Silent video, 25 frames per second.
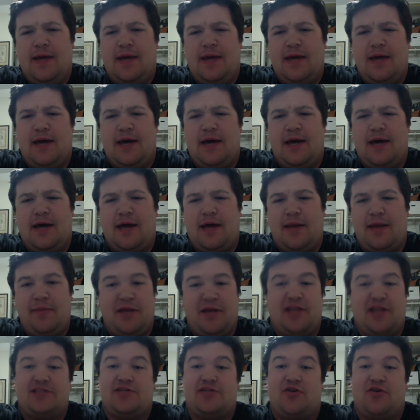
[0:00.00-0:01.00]

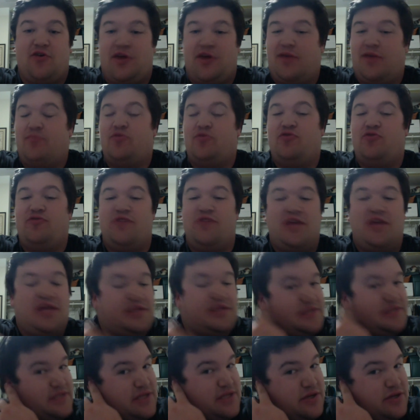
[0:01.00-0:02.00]
It's already a movie.
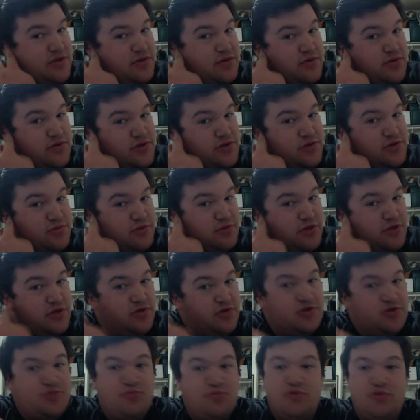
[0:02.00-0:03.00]
It's huge,
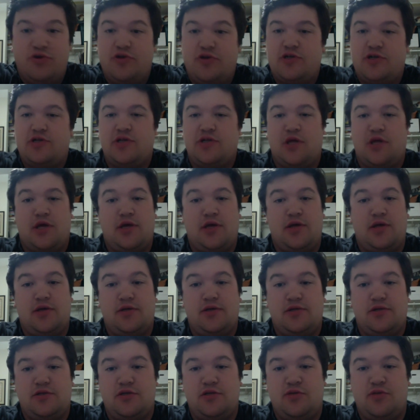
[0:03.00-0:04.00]
huge book,
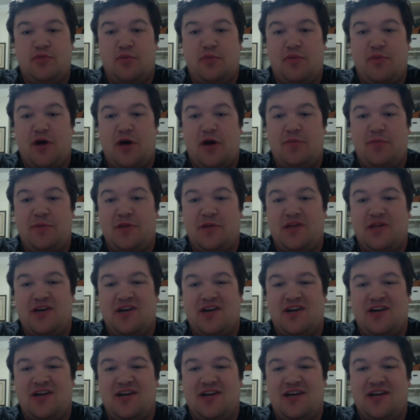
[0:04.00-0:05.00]
super
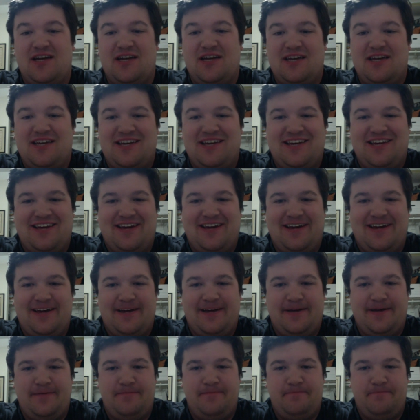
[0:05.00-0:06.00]
popular.
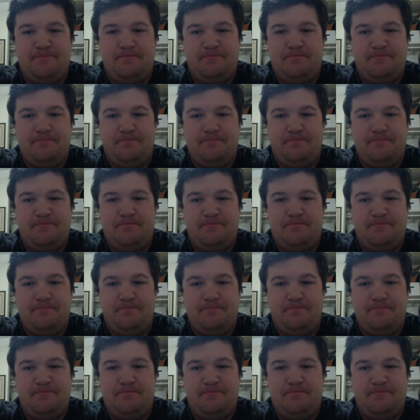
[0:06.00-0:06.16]
Um,